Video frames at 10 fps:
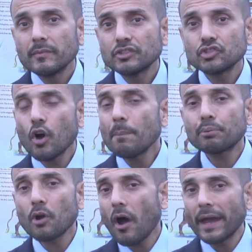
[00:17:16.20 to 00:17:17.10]
It's not
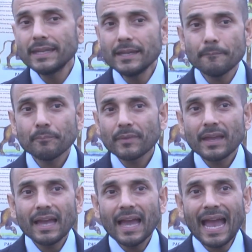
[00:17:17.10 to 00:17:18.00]
pride
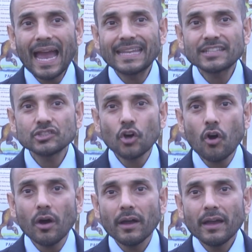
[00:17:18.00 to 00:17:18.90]
and it's
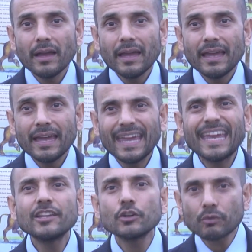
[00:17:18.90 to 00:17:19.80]
not
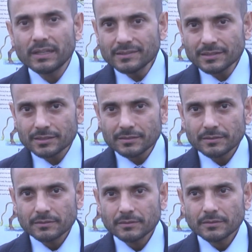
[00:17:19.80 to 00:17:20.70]
ignorance
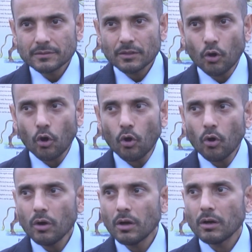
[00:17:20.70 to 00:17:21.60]

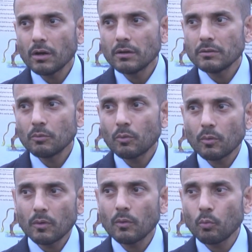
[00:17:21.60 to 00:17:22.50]
or
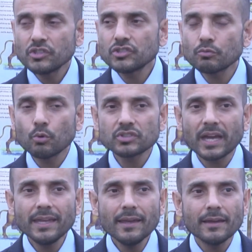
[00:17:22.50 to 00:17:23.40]
what does the rule
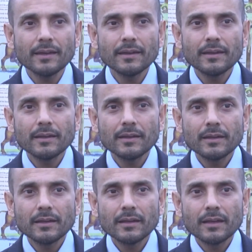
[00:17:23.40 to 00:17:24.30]
say?
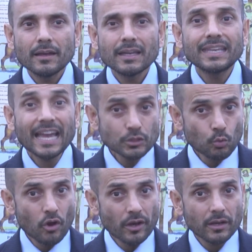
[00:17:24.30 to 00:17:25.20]

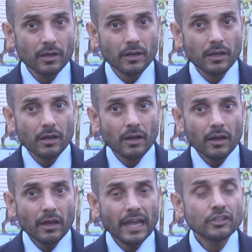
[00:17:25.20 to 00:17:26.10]
guesswork.
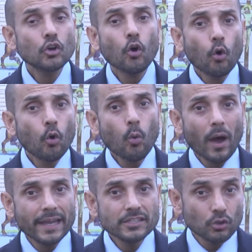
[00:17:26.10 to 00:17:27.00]
It's
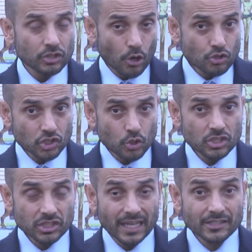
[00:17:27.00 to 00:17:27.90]
always, on those two
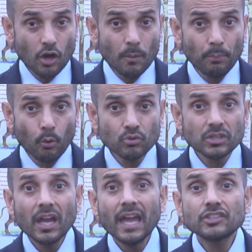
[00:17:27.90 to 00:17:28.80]
examples,
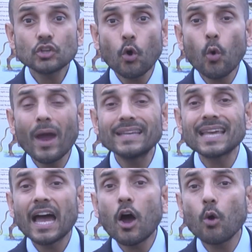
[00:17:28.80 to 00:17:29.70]
it's
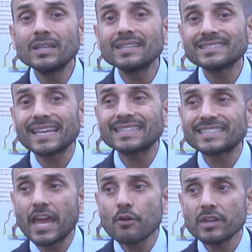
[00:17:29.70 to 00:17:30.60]
always holding a
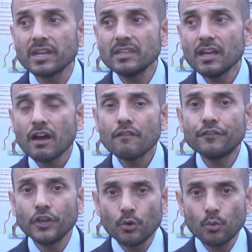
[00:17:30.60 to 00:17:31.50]
sectarian
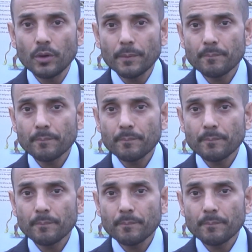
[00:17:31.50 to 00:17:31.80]
view.